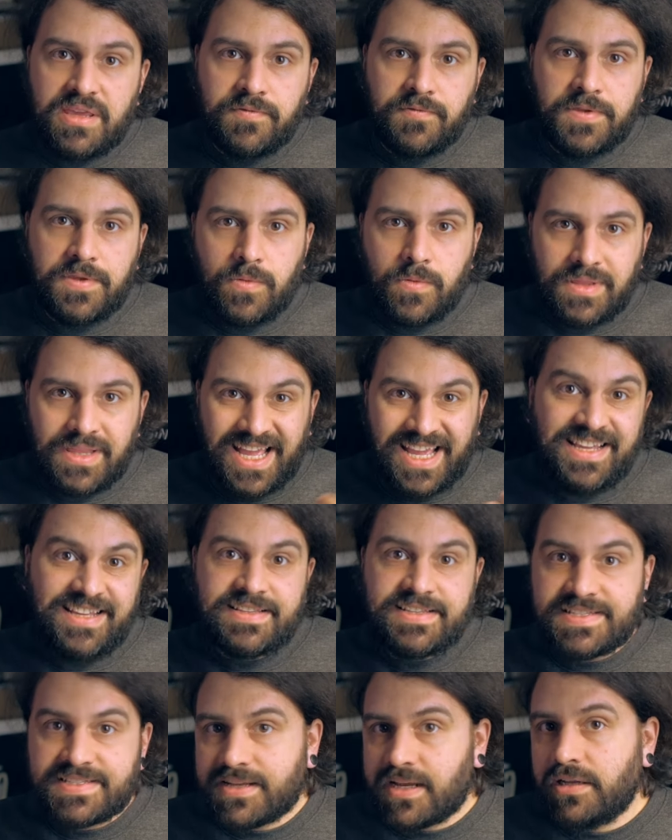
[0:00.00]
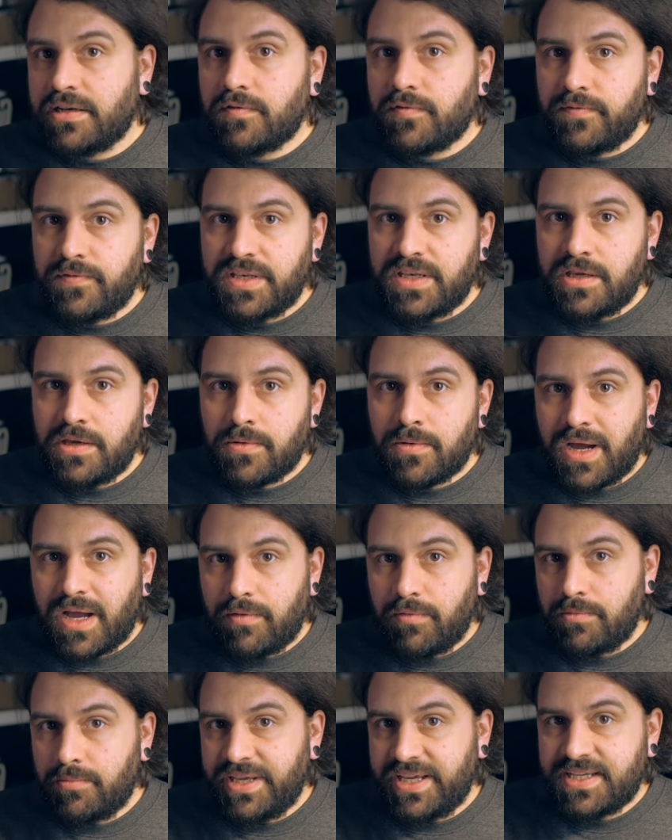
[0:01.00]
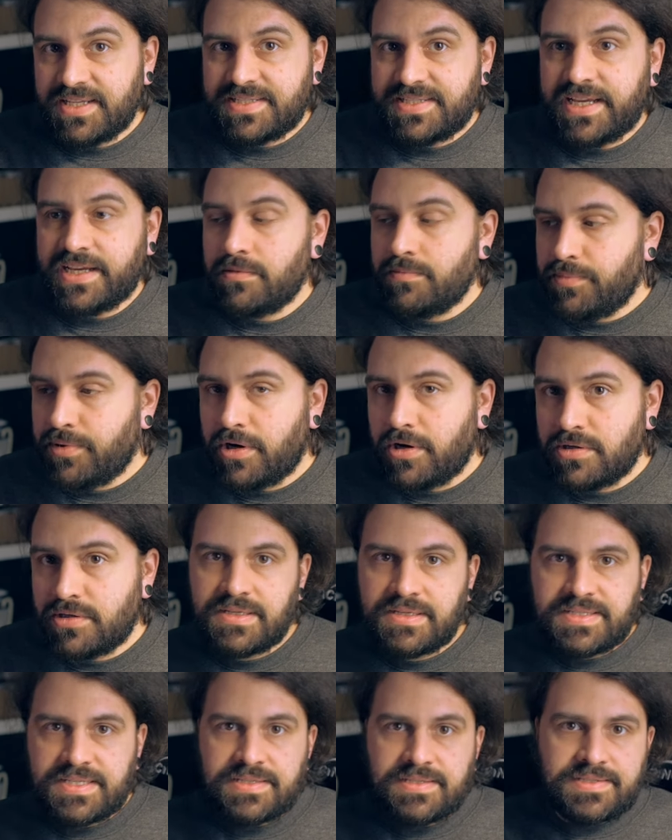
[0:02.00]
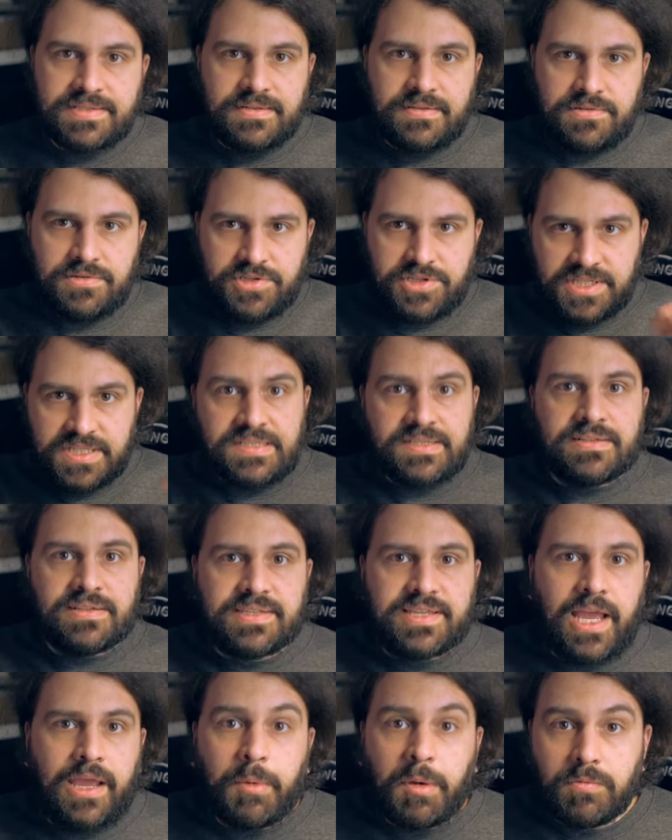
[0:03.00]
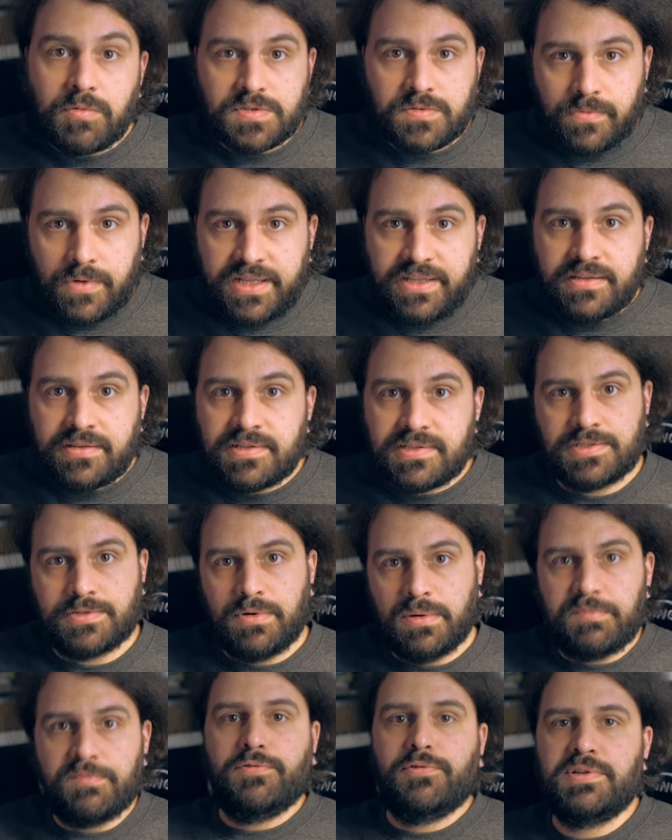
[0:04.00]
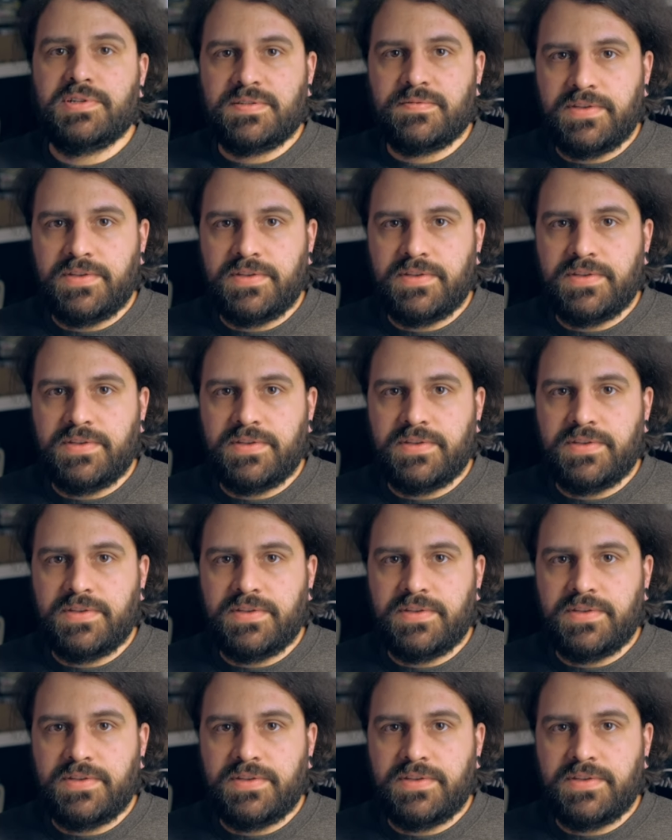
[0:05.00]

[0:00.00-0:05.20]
if you like this kind of video, I will make a second part since just in the time I was writing the script for this